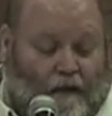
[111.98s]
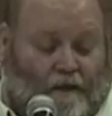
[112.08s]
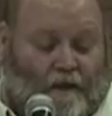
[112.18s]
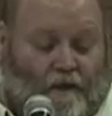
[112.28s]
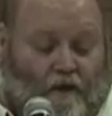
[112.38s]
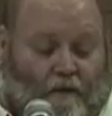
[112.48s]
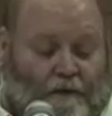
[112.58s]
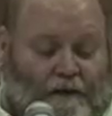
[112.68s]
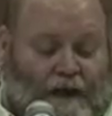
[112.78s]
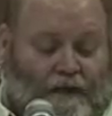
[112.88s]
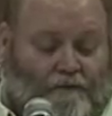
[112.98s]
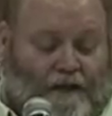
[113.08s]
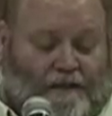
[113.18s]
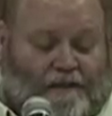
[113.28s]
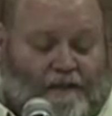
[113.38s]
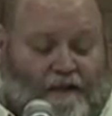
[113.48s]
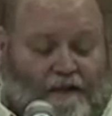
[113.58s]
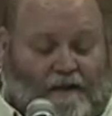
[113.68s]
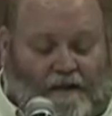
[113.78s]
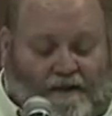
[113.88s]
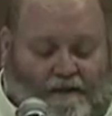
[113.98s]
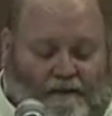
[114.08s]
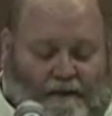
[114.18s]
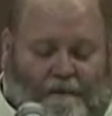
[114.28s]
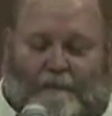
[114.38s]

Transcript: The corporate tax rates that